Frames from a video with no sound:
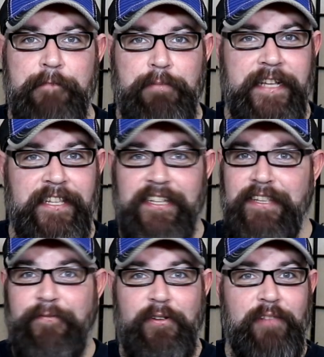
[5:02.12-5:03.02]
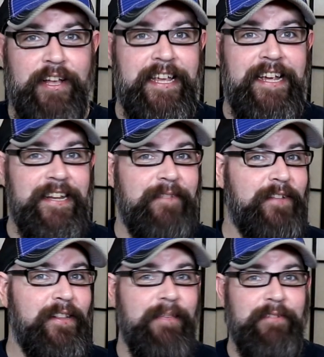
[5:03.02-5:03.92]
other places if you're lucky enough
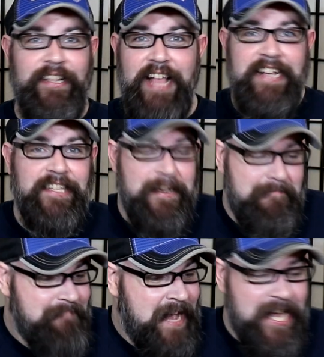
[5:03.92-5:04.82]
to live in Alaska.